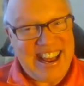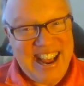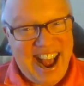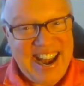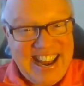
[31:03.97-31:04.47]

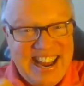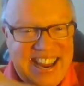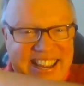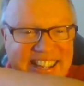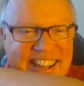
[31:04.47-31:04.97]
honey,
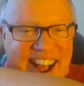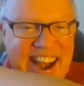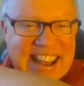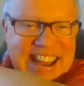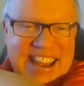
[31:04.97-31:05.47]
honey,
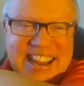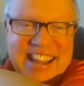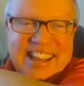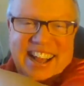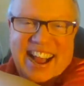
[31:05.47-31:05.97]

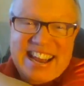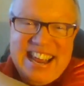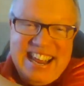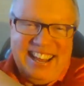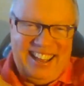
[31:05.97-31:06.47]
honey,
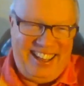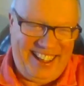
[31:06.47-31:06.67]
honey.